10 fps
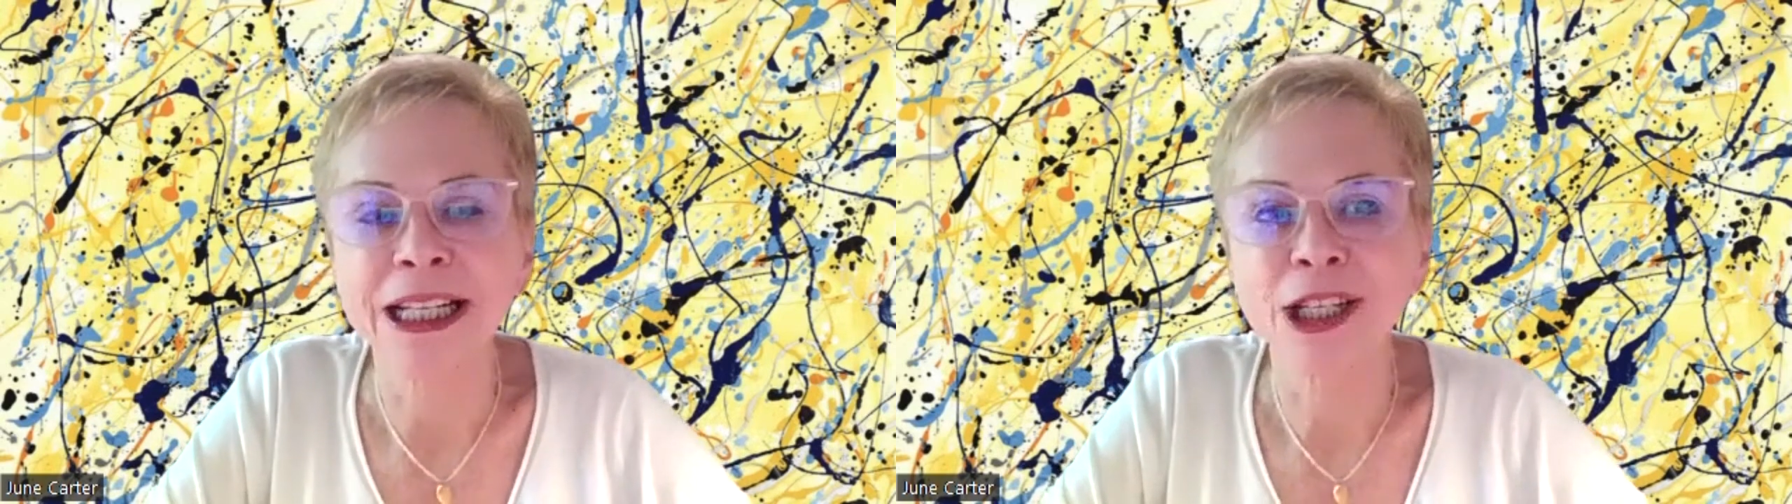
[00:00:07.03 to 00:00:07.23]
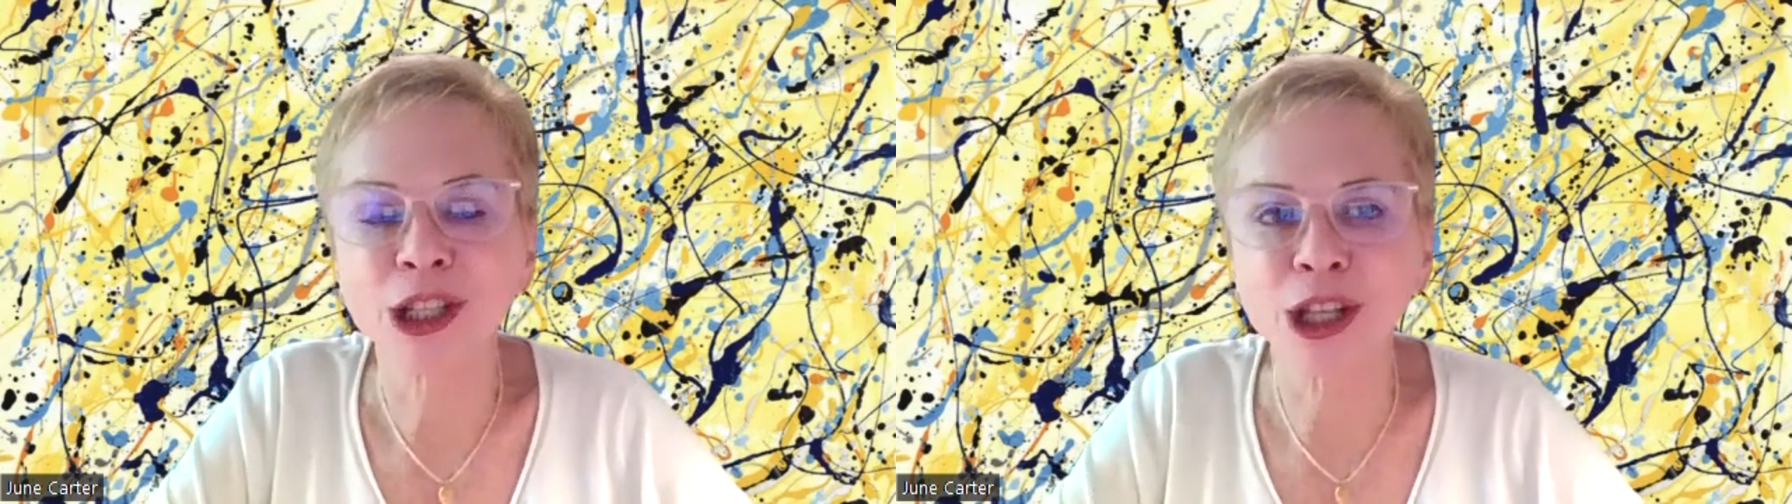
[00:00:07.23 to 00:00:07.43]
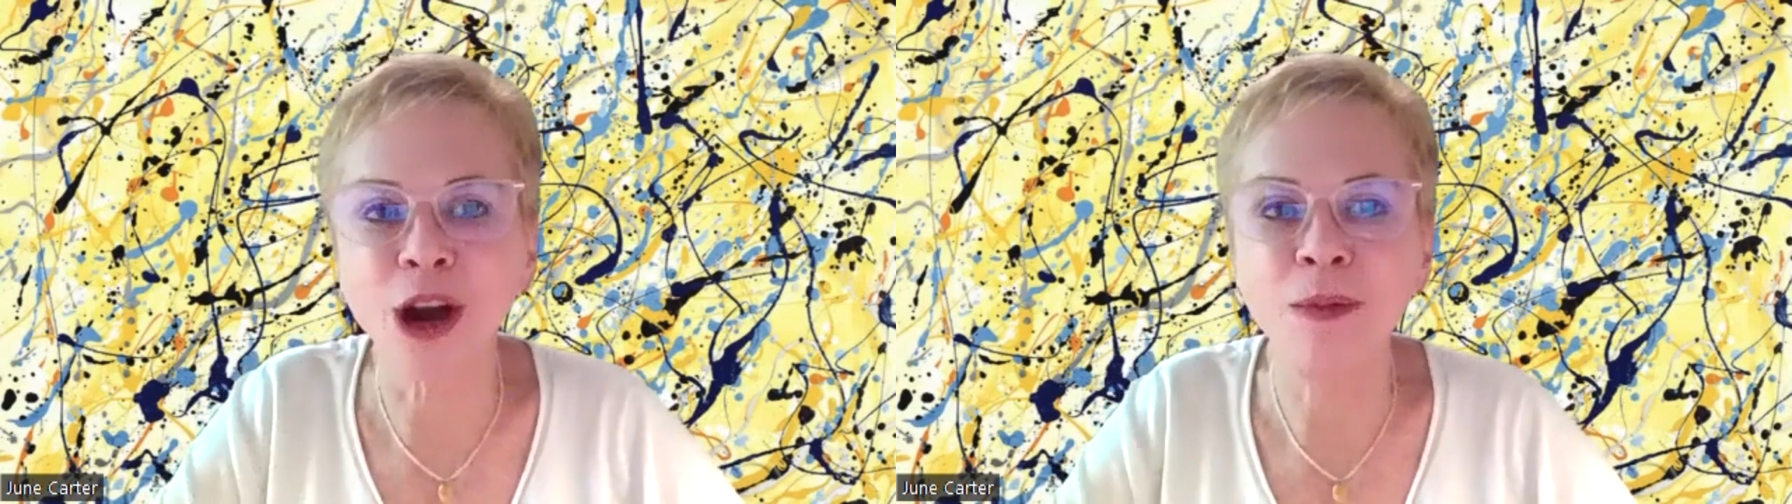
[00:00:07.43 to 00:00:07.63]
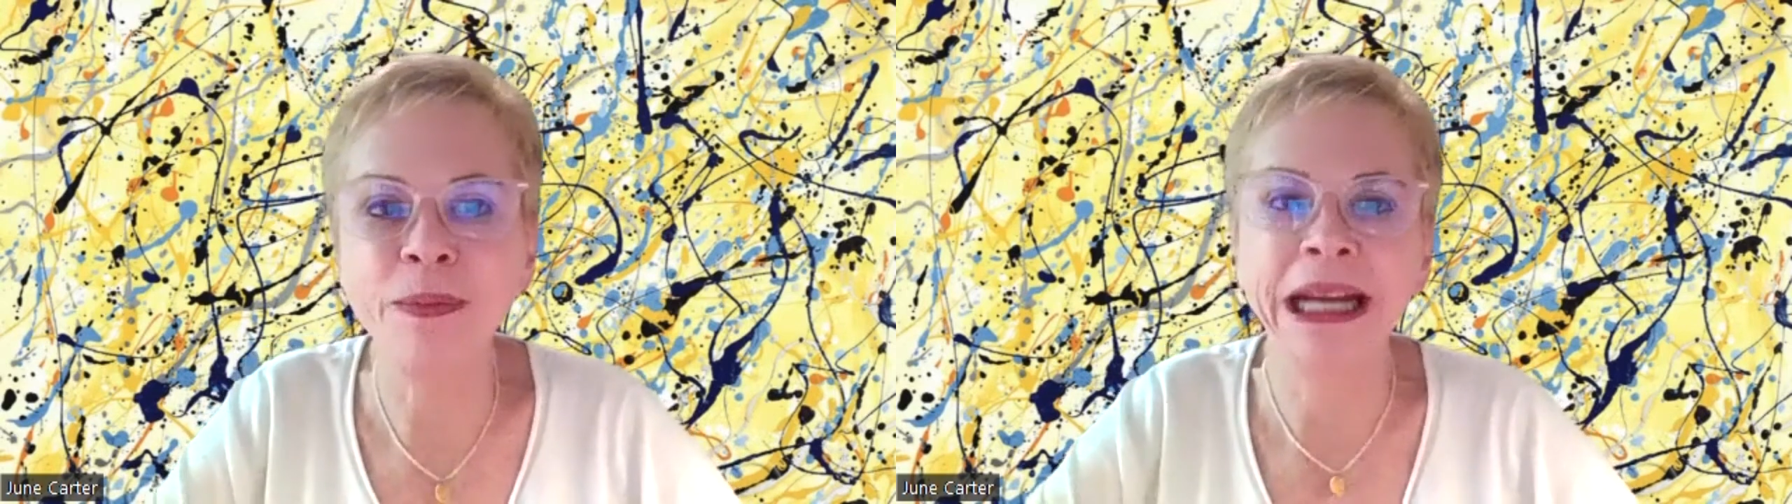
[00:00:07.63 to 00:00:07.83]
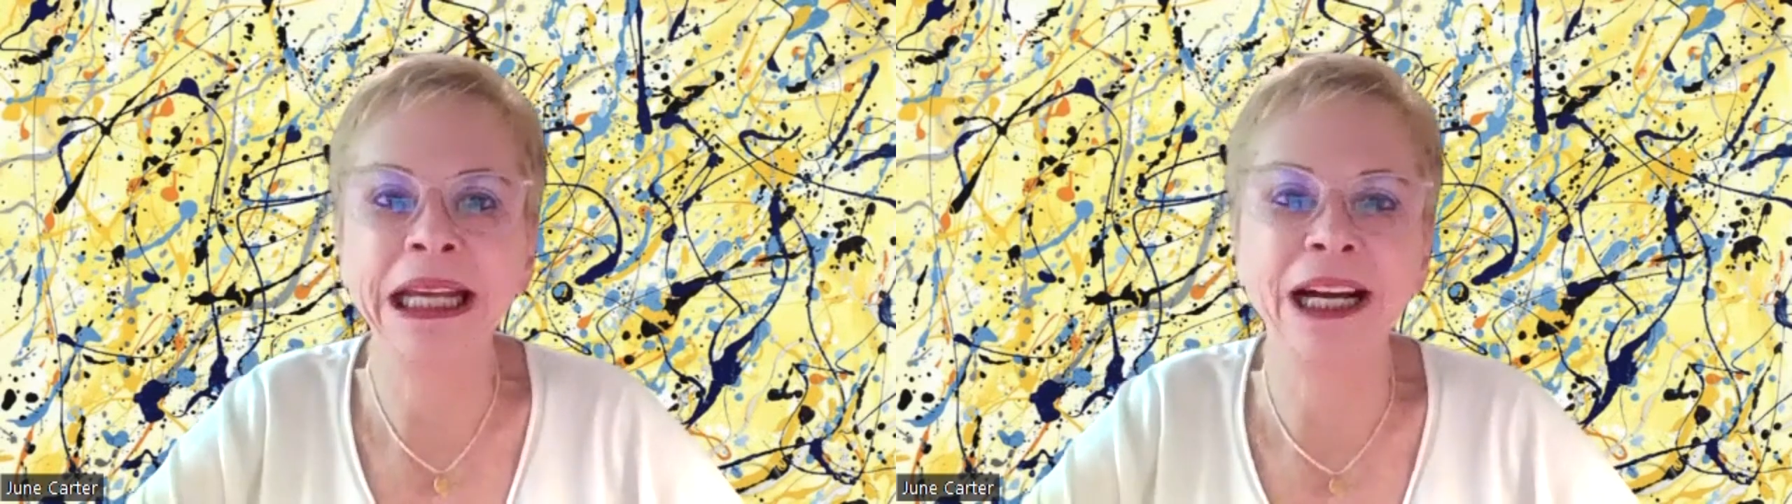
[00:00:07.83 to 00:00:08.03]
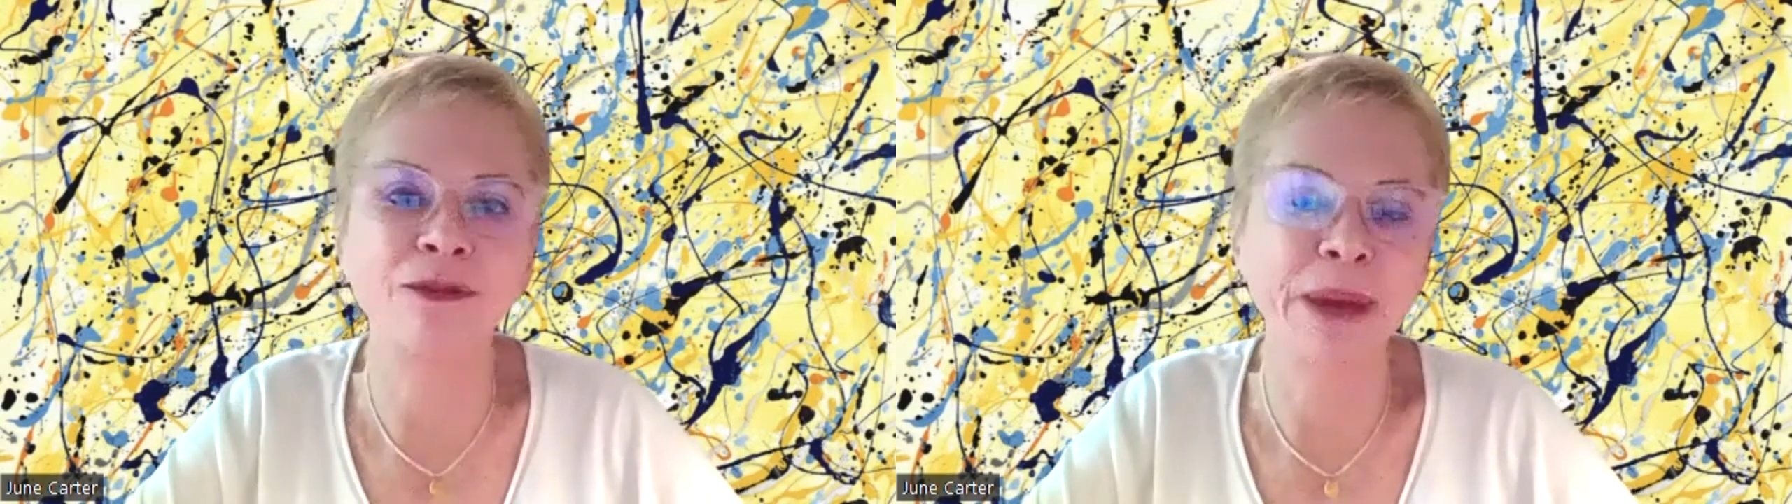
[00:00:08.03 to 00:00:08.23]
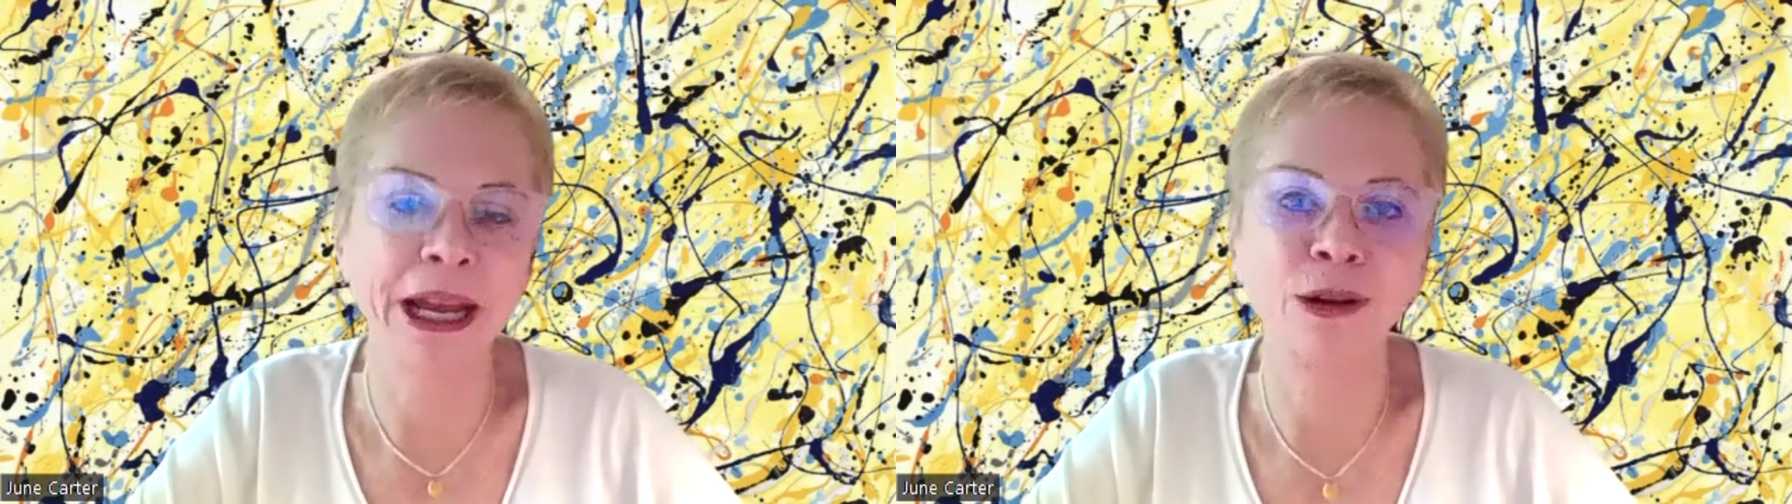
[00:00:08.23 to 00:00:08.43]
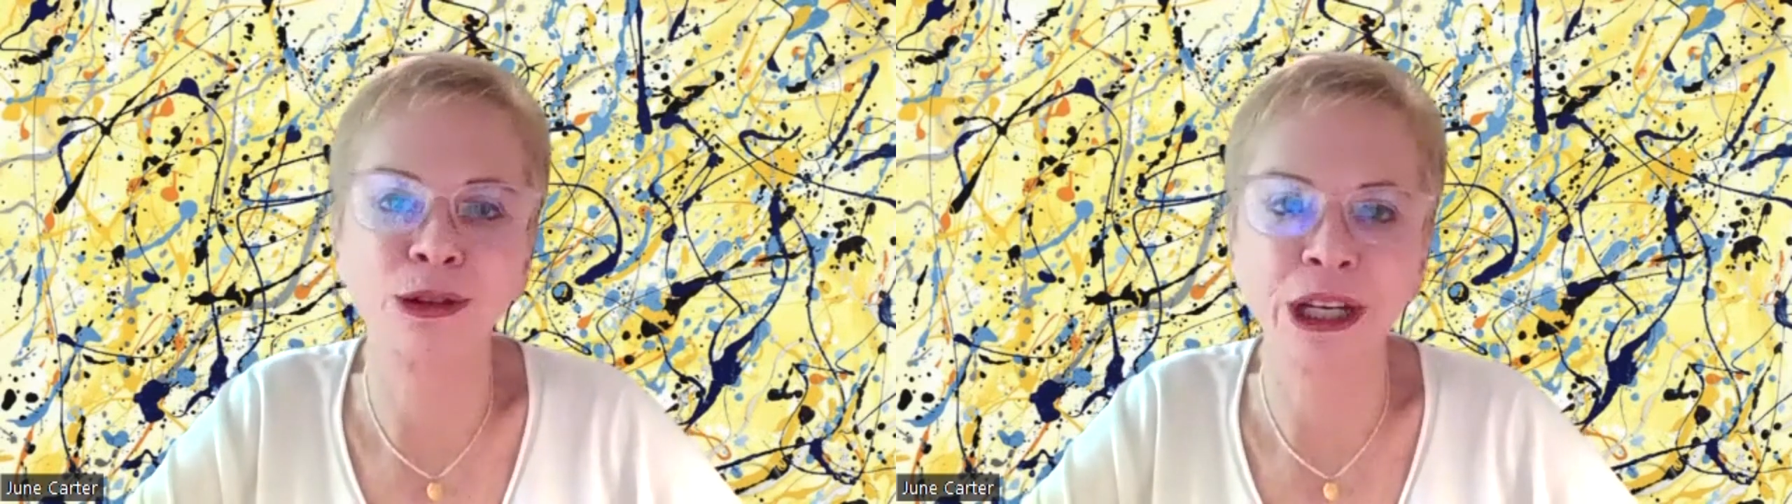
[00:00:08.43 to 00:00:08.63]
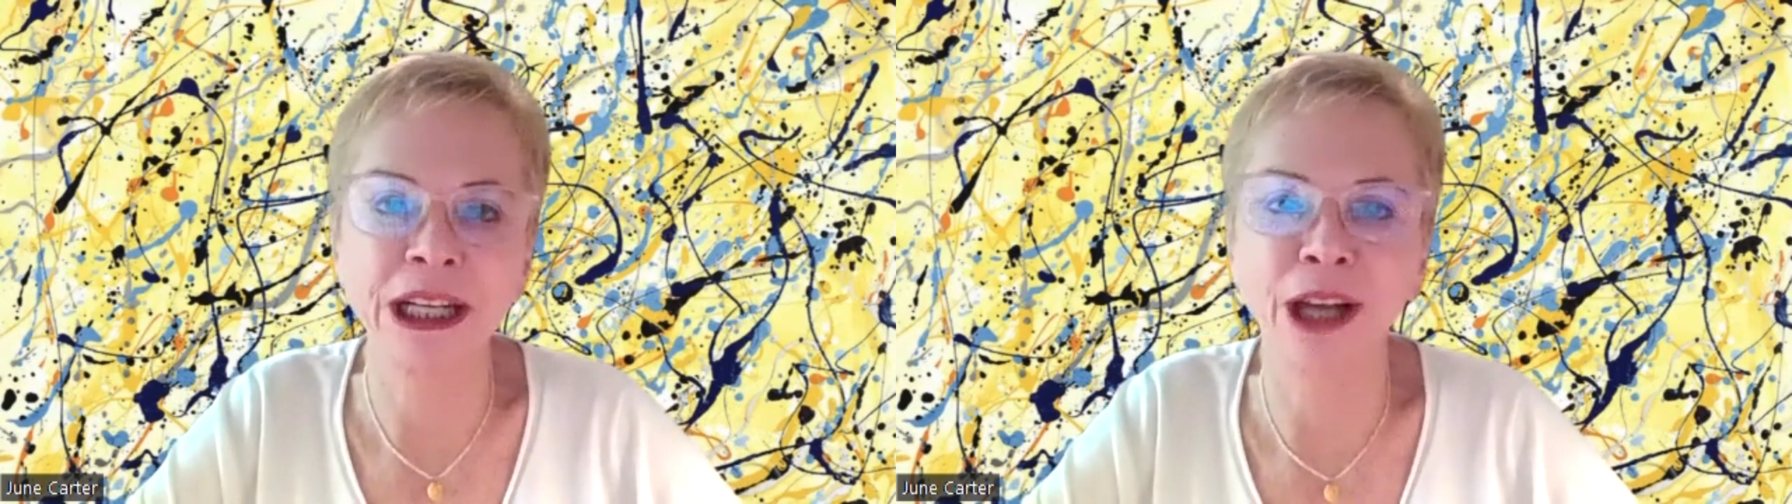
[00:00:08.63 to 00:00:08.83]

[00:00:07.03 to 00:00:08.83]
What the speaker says: So many of my coaching